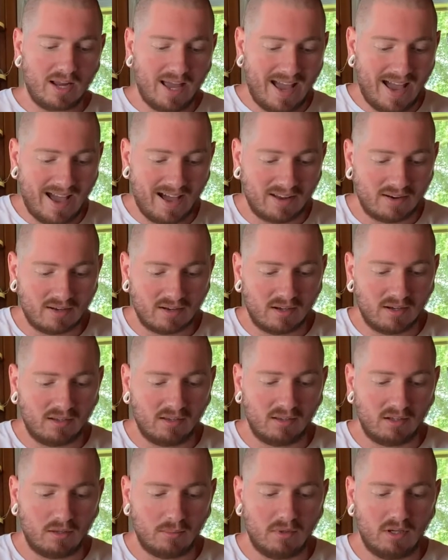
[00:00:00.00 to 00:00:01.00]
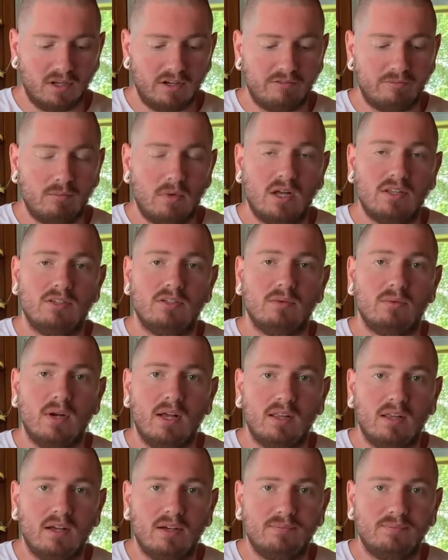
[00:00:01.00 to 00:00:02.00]
to add a little bit of
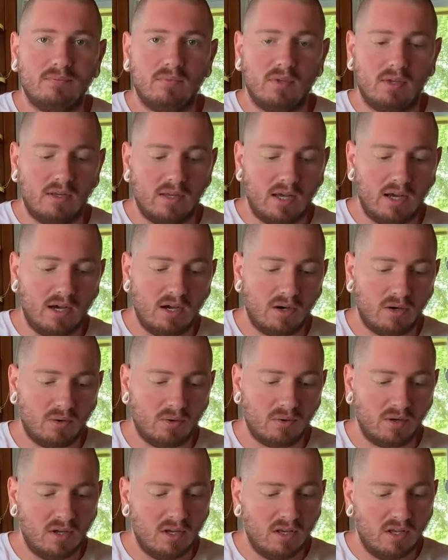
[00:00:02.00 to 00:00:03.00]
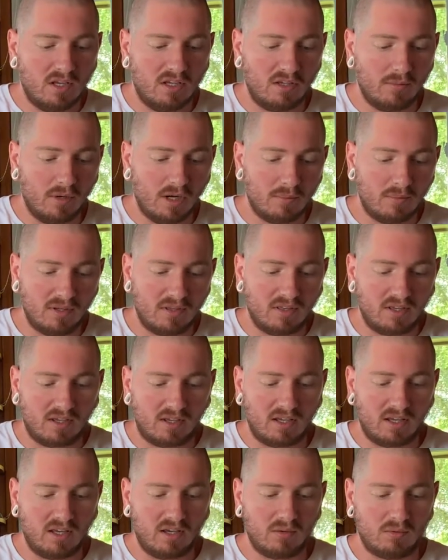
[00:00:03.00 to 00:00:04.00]
mozzarella. Now, you might be
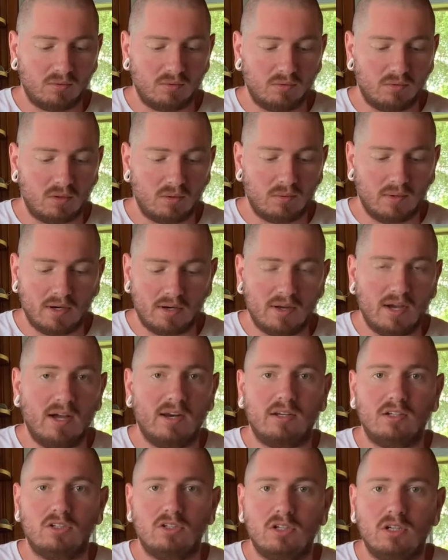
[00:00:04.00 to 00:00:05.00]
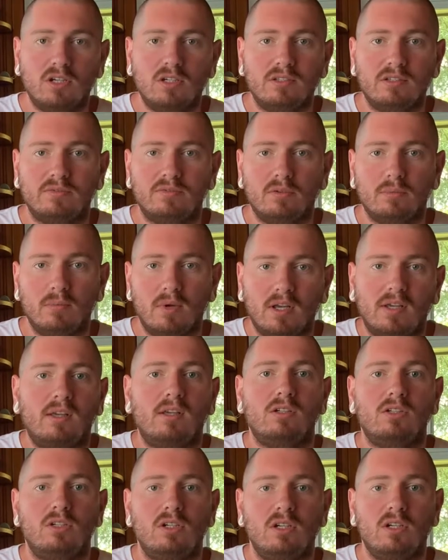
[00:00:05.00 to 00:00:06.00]
thinking, well, why are you adding cheese if you're
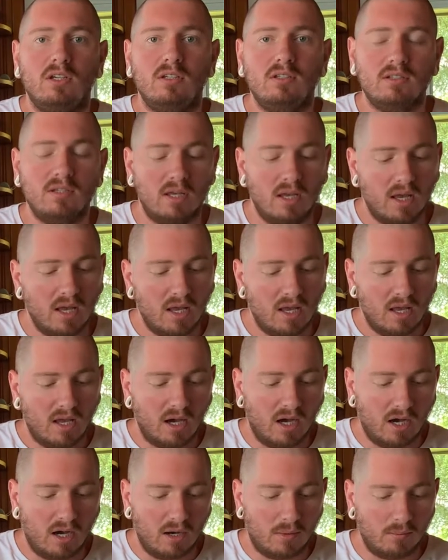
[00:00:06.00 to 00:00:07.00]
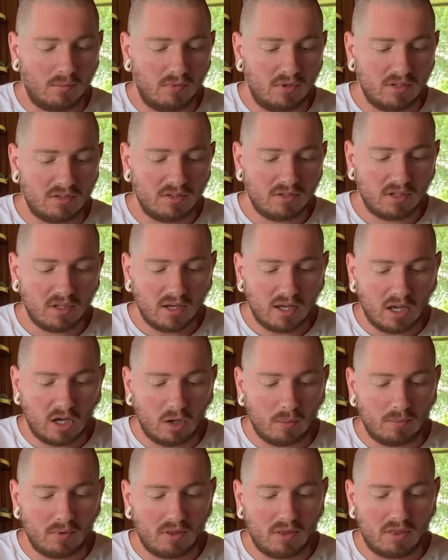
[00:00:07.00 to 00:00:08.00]
making cheese? This is going to
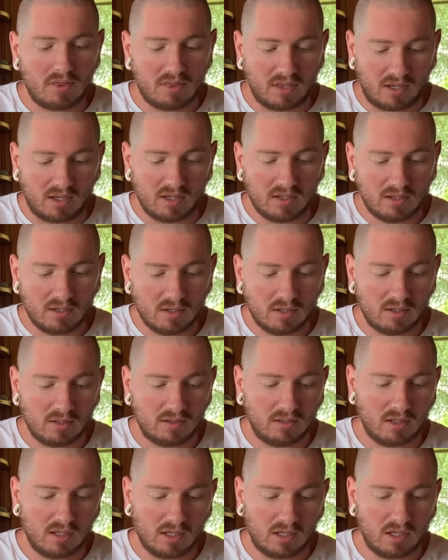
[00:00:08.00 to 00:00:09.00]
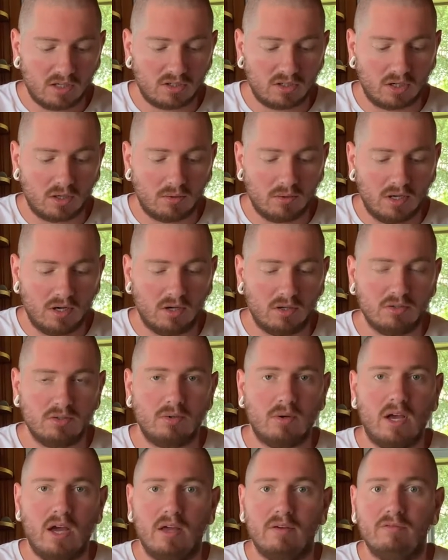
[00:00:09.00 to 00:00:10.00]
help thicken the requeijão and
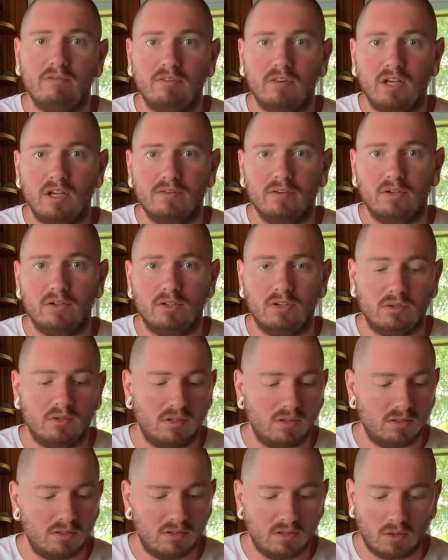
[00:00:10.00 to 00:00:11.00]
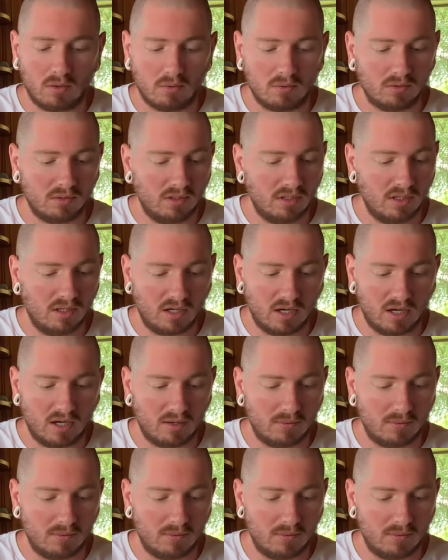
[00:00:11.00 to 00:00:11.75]
also add flavor. You can totally